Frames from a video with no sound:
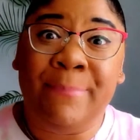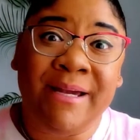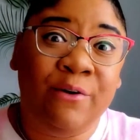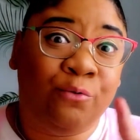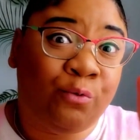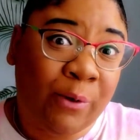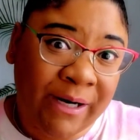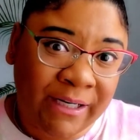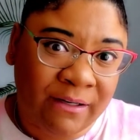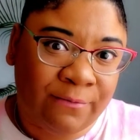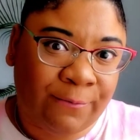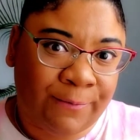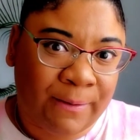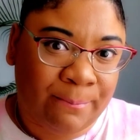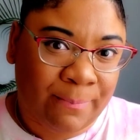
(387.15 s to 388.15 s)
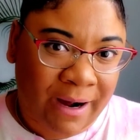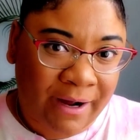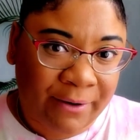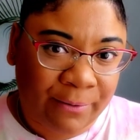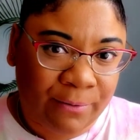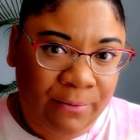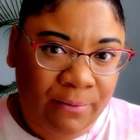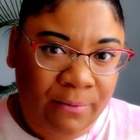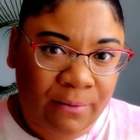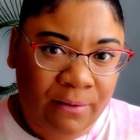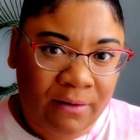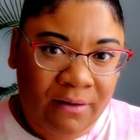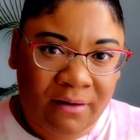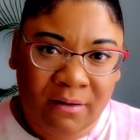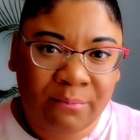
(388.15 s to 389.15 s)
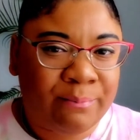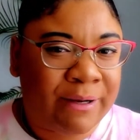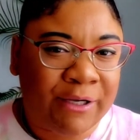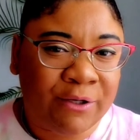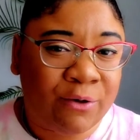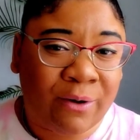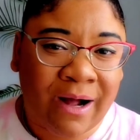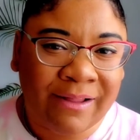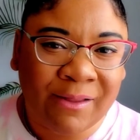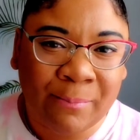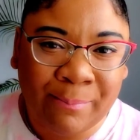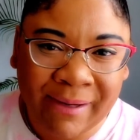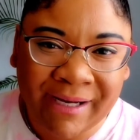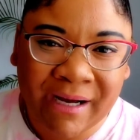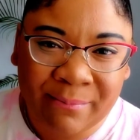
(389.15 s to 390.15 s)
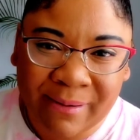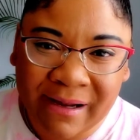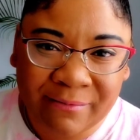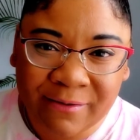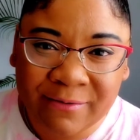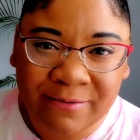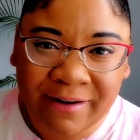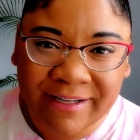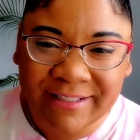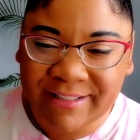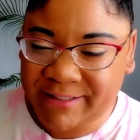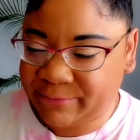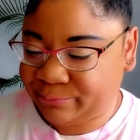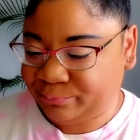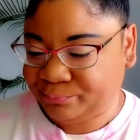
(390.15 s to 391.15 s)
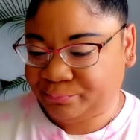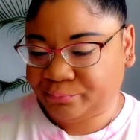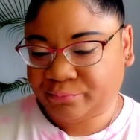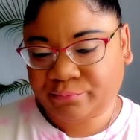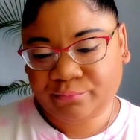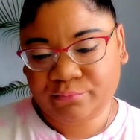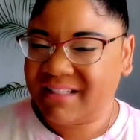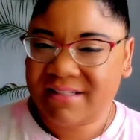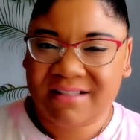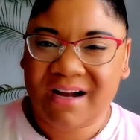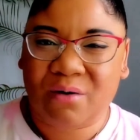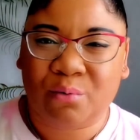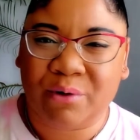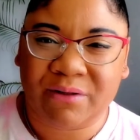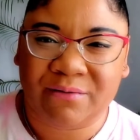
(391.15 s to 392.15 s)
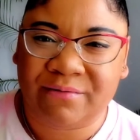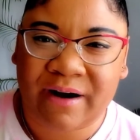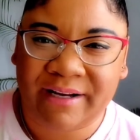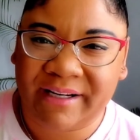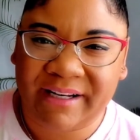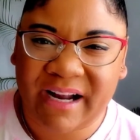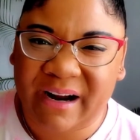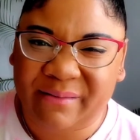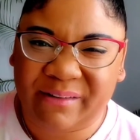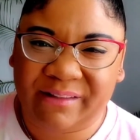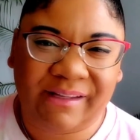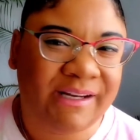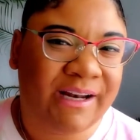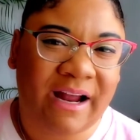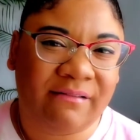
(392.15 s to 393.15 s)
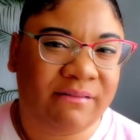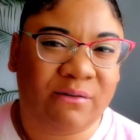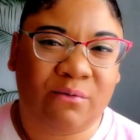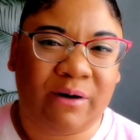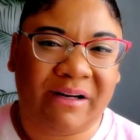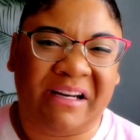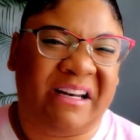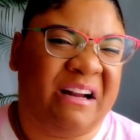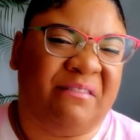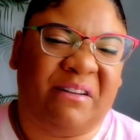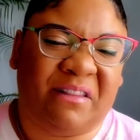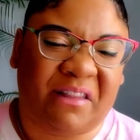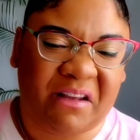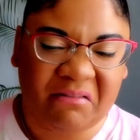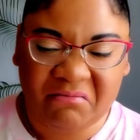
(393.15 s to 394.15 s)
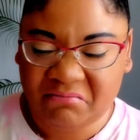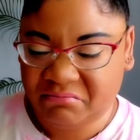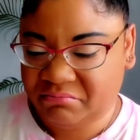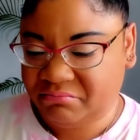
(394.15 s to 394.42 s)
Be ready for the battle, but you don't have to pick up every fight. It's not worth fighting everything, everyone, and everything.